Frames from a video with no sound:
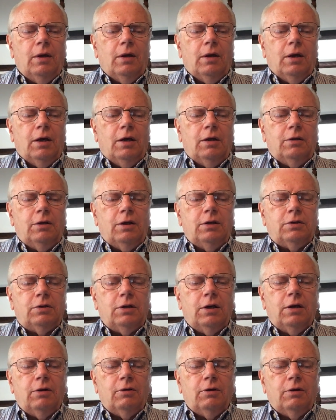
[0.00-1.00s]
And they
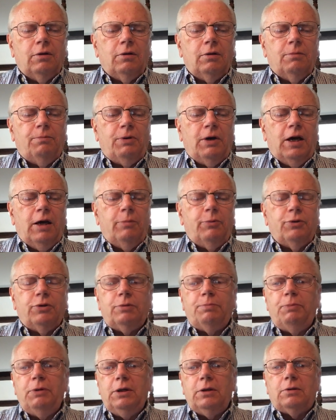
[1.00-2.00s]
say the Bible
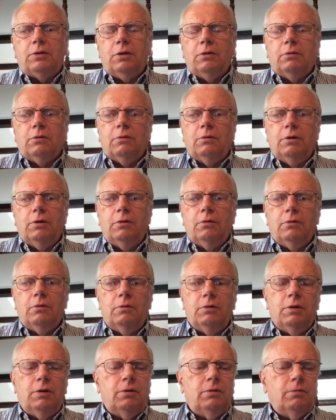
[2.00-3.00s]
speaks in, in,
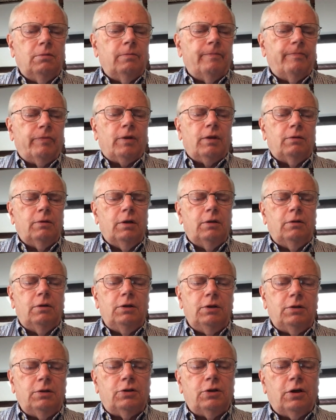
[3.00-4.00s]
in, in
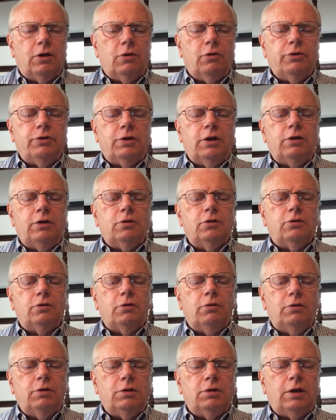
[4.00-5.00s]
these generalizations
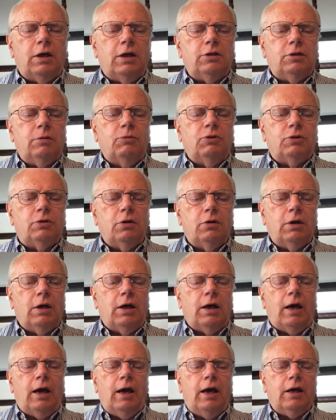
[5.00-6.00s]
or these estimates. They're
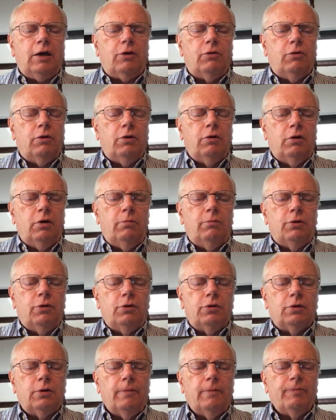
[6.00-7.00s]
not accurate
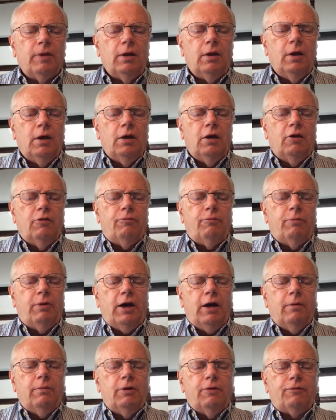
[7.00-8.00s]
numbers. If,
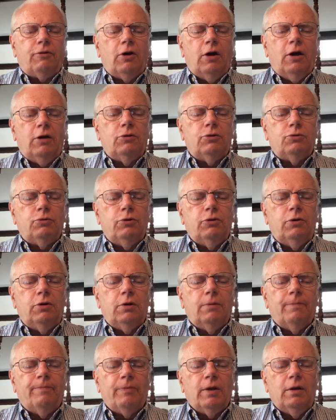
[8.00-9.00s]
Bible, if God was
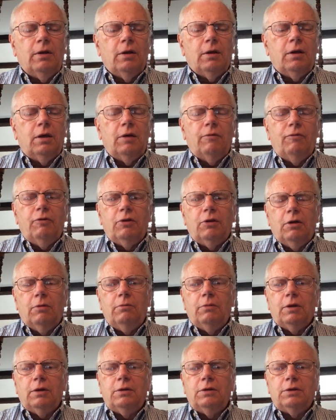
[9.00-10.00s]
really giving
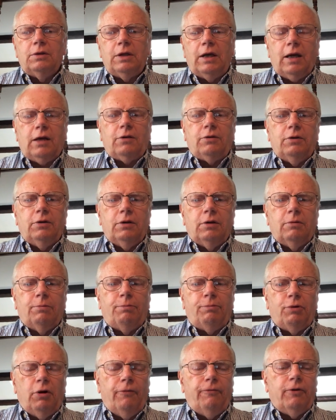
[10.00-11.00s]
them exactly the
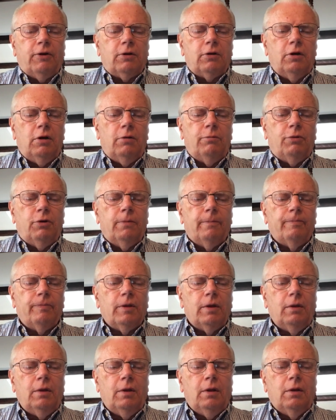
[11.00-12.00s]
perfect number,
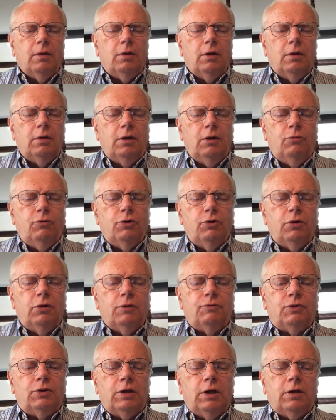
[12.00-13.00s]
then he wouldn't
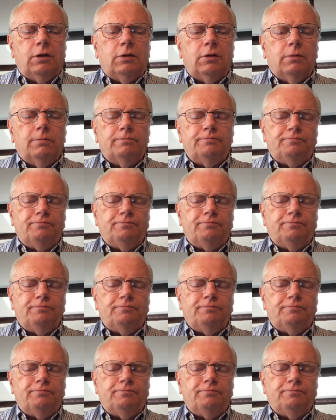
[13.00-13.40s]
have said